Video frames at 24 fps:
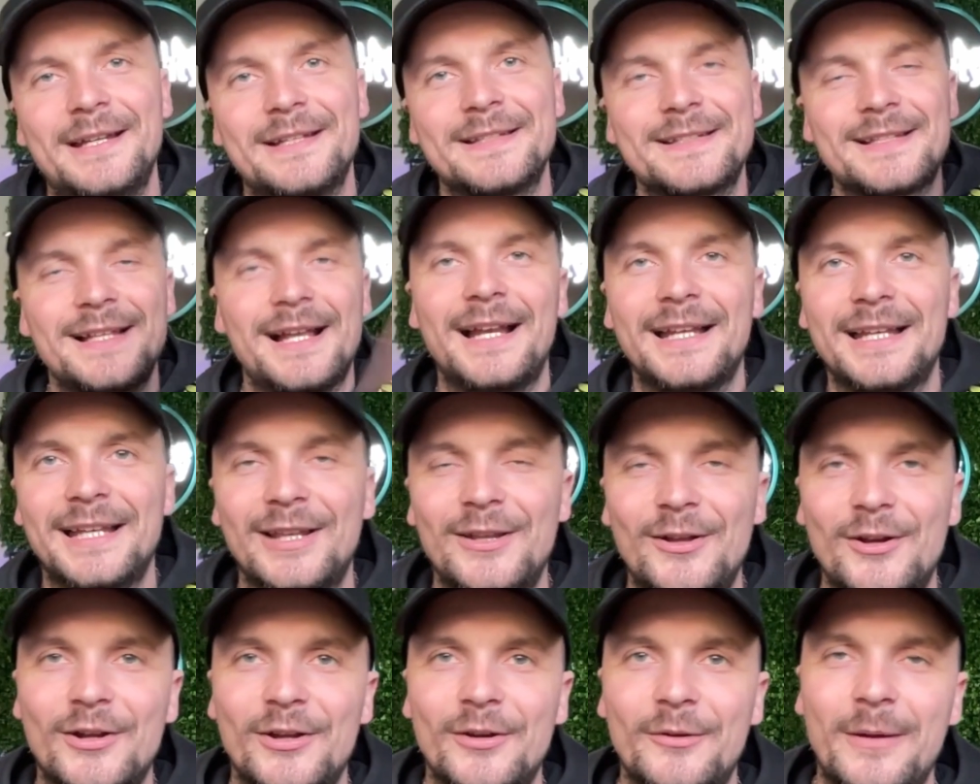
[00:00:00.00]
Slightly
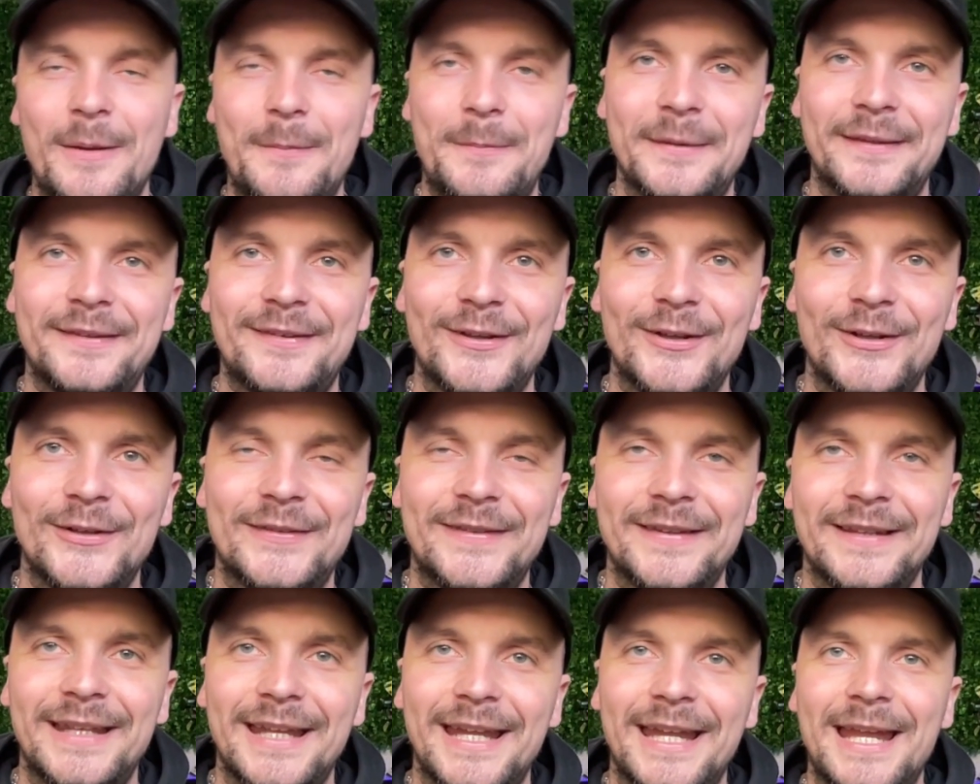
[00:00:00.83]
longer
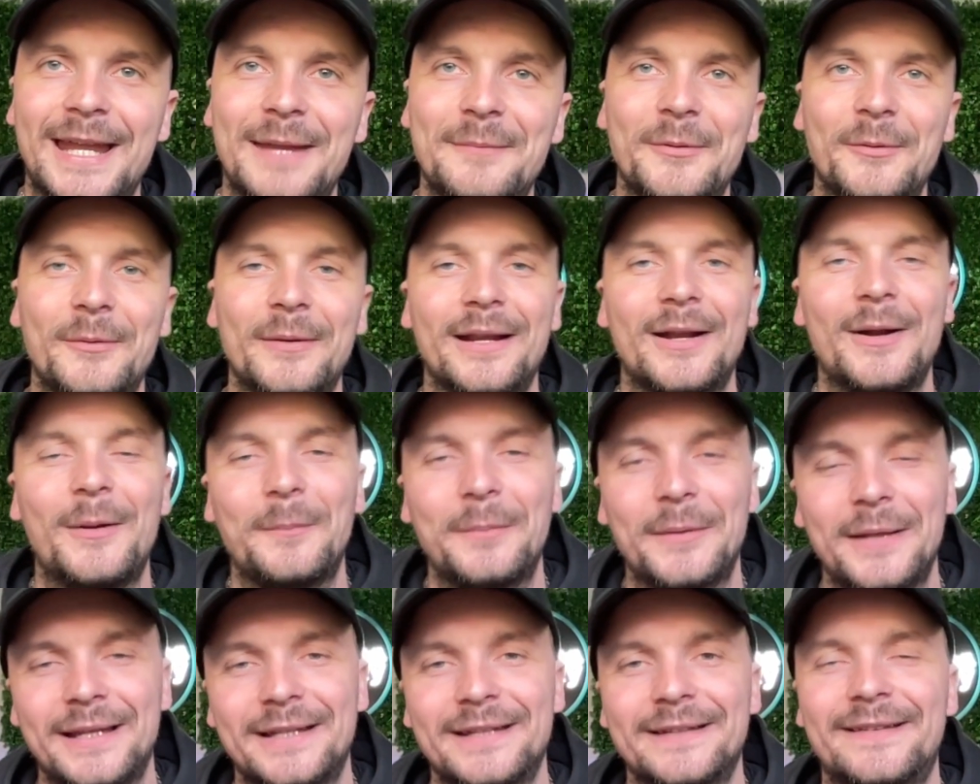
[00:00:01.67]
episode today, but we
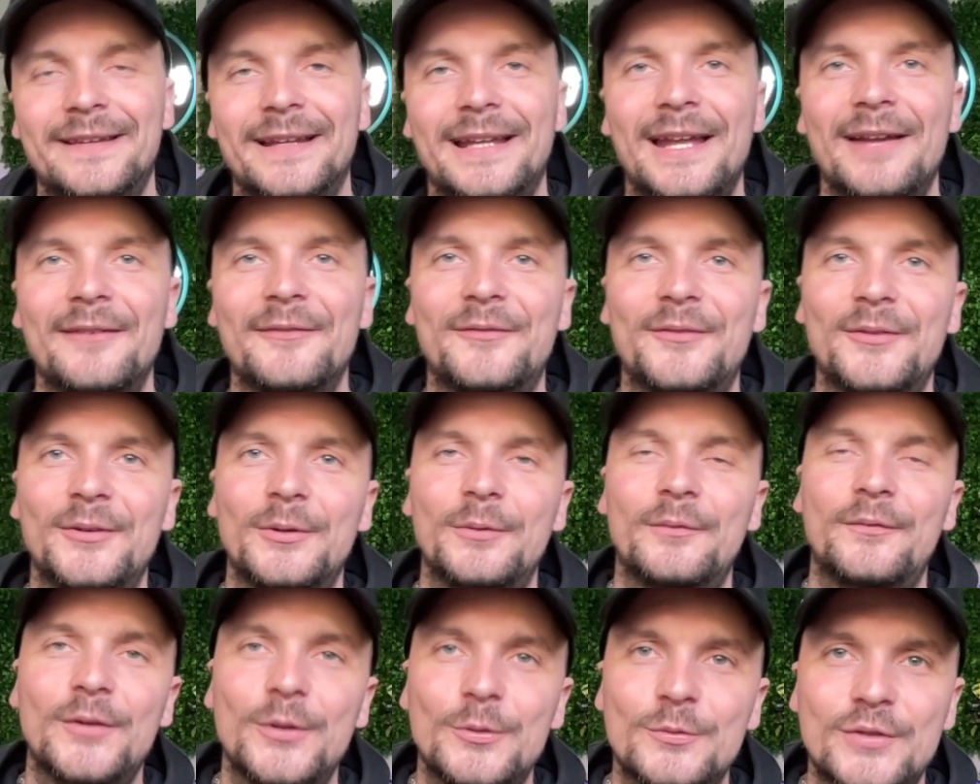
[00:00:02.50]
got plenty to get
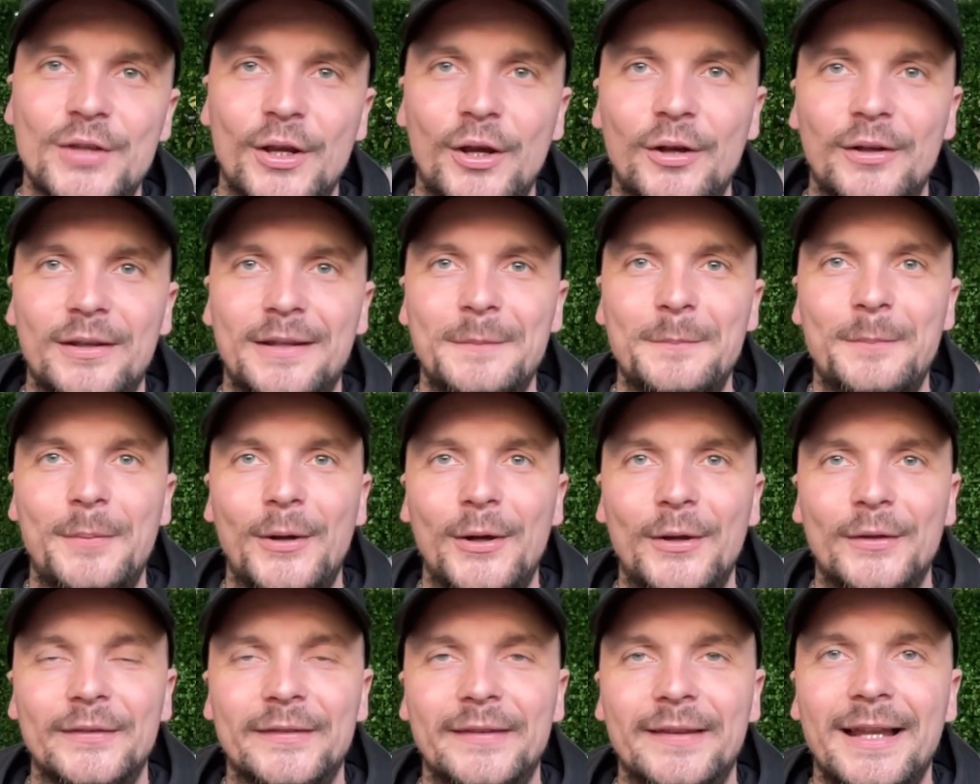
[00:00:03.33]
through. A few talking
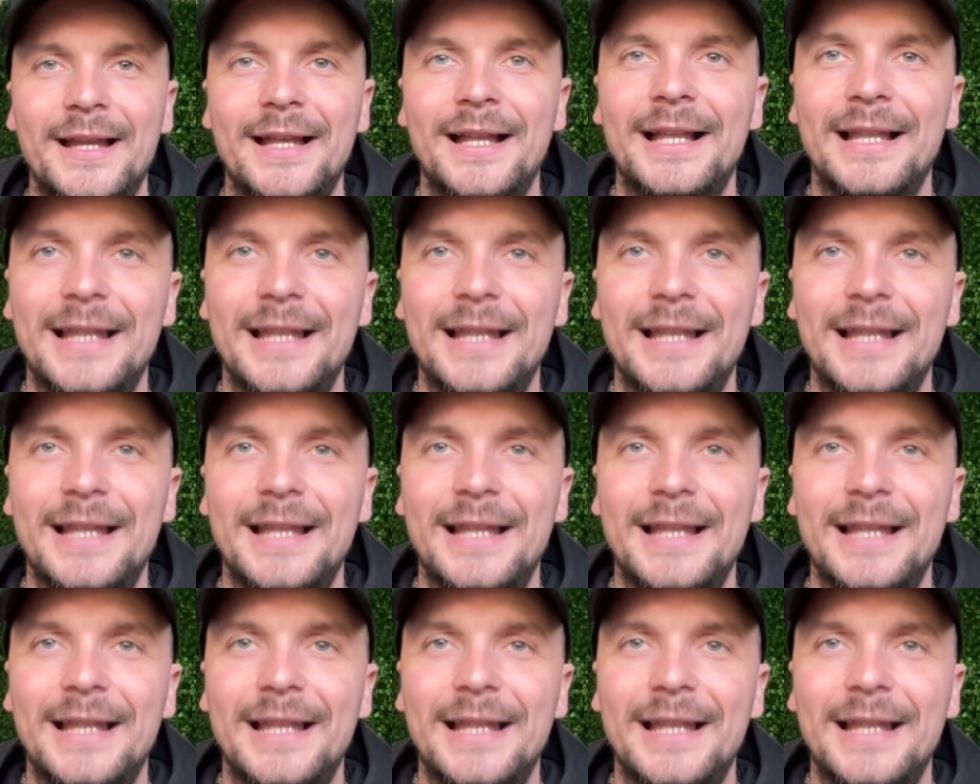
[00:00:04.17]
points.